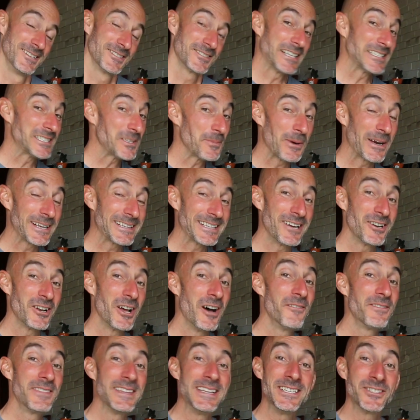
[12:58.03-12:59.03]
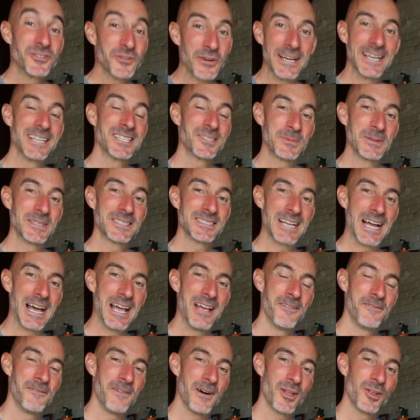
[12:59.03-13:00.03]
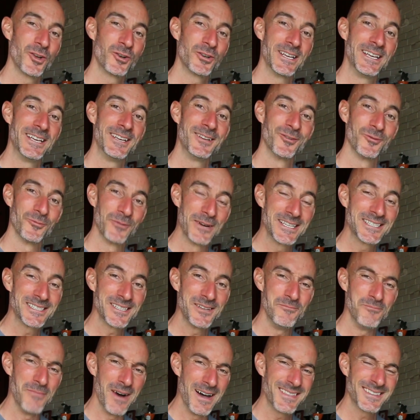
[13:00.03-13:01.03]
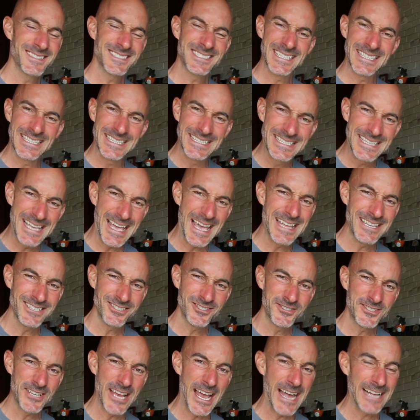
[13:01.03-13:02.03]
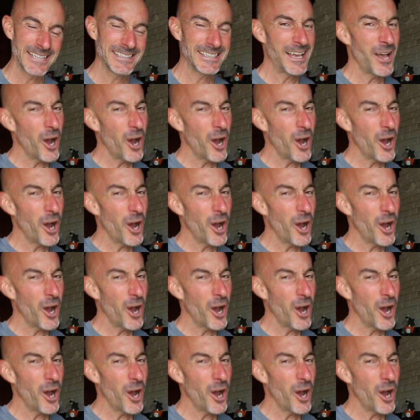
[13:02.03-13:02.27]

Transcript: So that's a breakdown of the training splits that I have followed in recent months to get jacked.